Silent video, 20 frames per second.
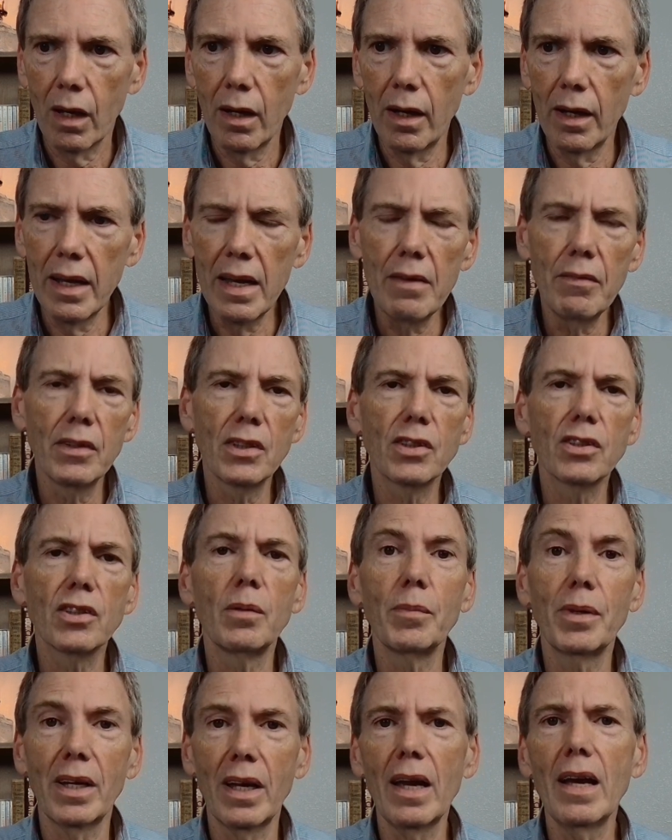Even some
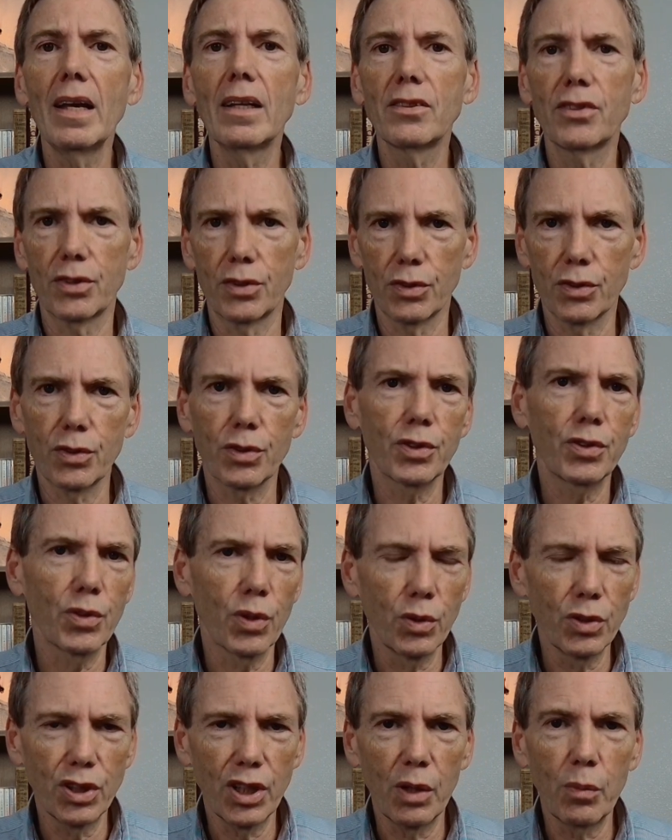cancers are
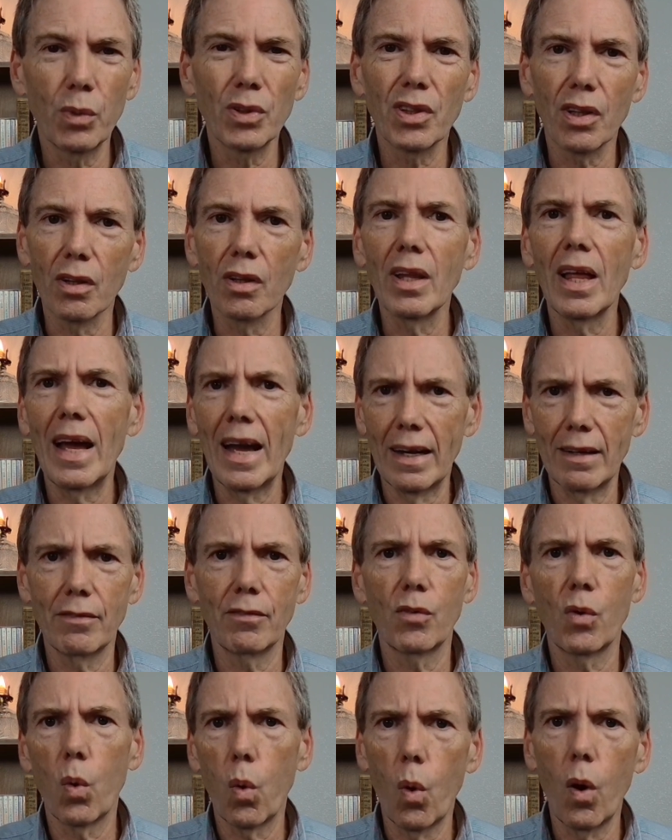associated with the lack of
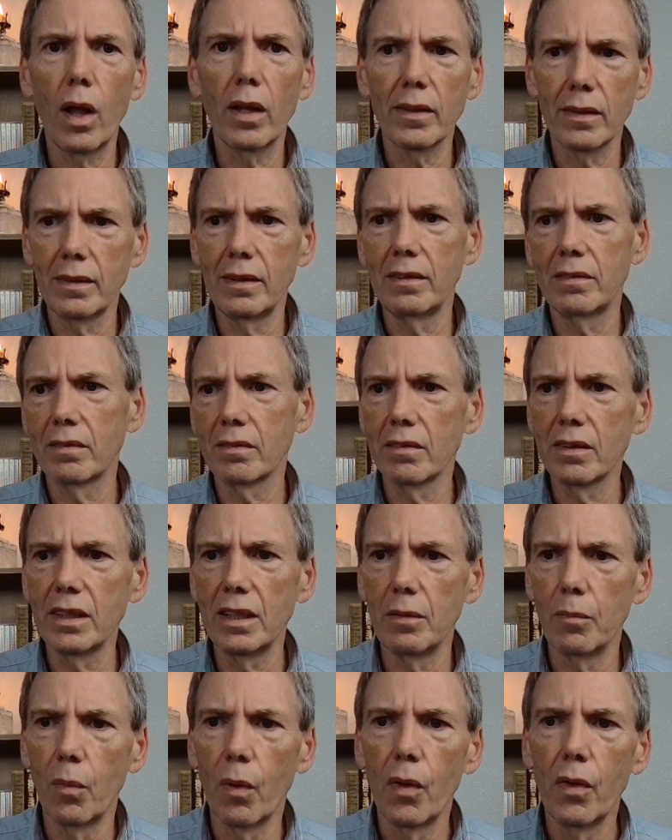quality
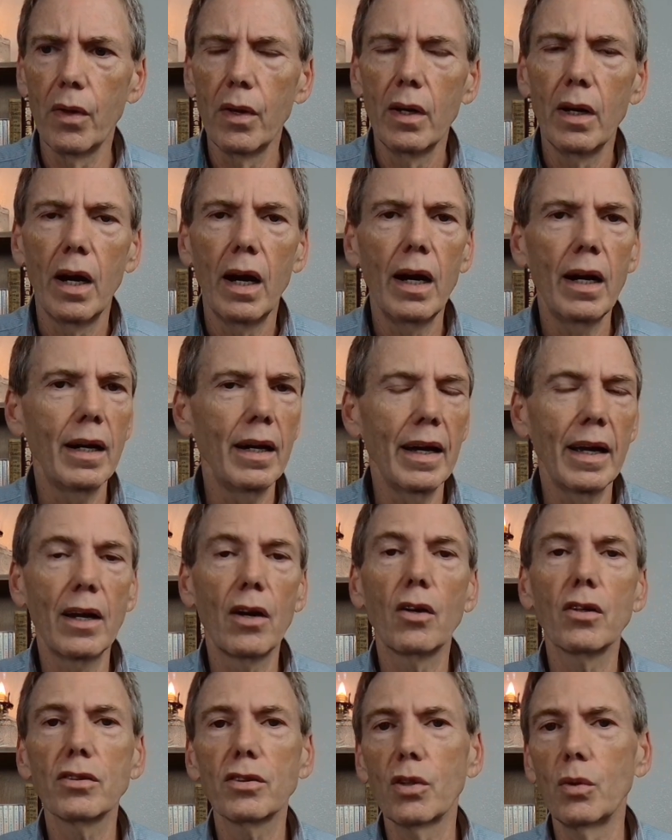sleep. And
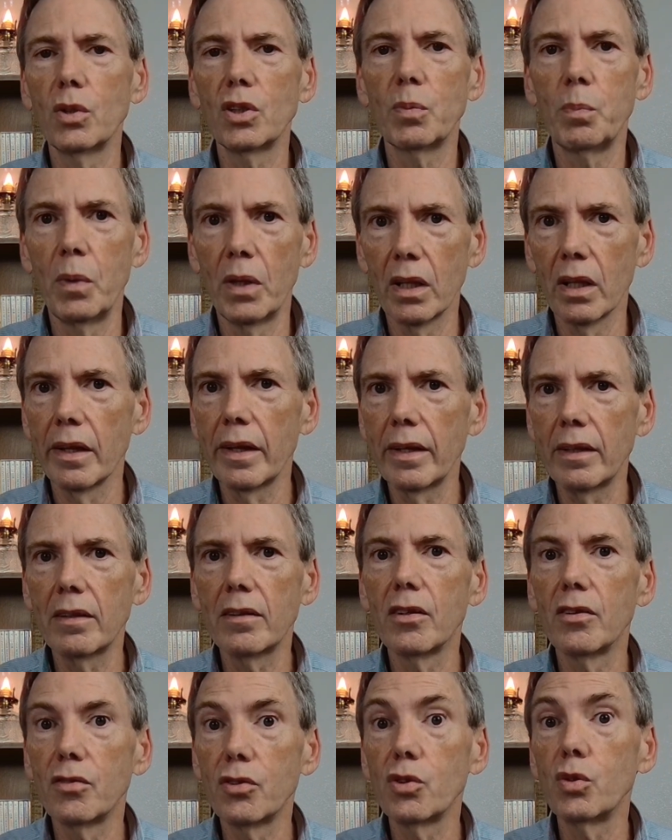also, it's been linked
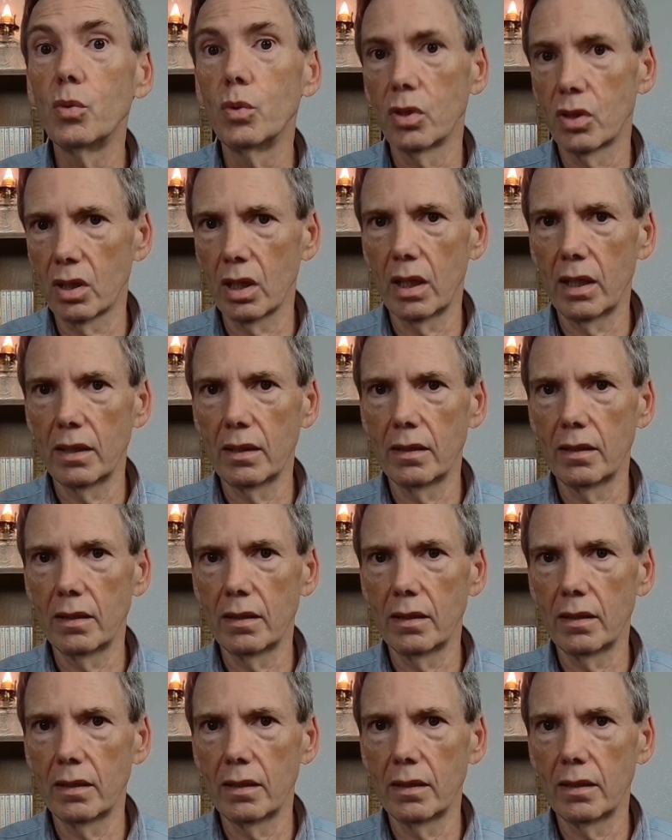to suicide.